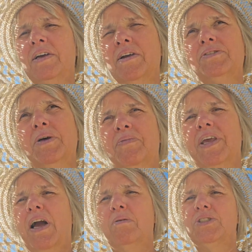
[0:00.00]
you know
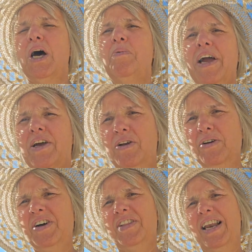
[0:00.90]
something comes up I can
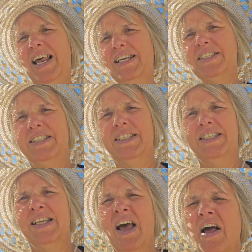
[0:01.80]
look at the
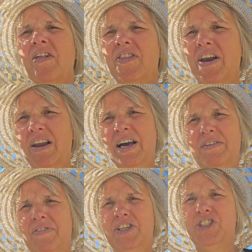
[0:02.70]
lessons that
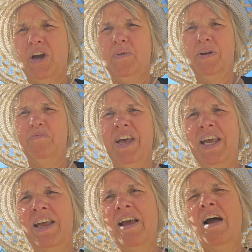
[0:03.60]
life is showing
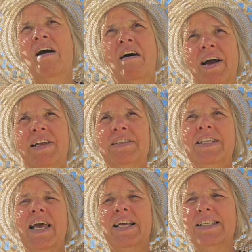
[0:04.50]
me I can
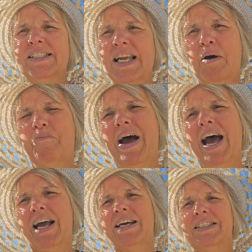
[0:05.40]
take a step back